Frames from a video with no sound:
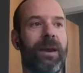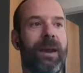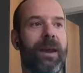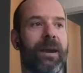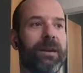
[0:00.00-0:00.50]

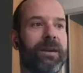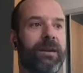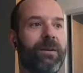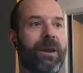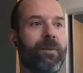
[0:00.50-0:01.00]
And
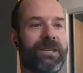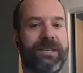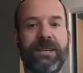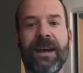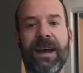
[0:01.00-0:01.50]
we
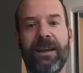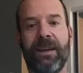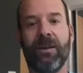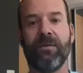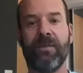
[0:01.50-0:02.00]
see that
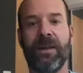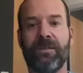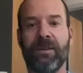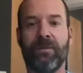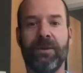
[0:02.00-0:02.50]
at our
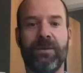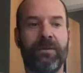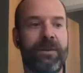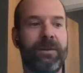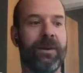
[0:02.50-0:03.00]
events. Like
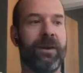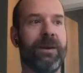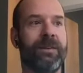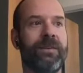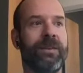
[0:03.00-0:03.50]

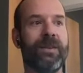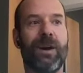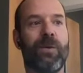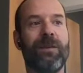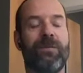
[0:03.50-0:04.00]
it's not quite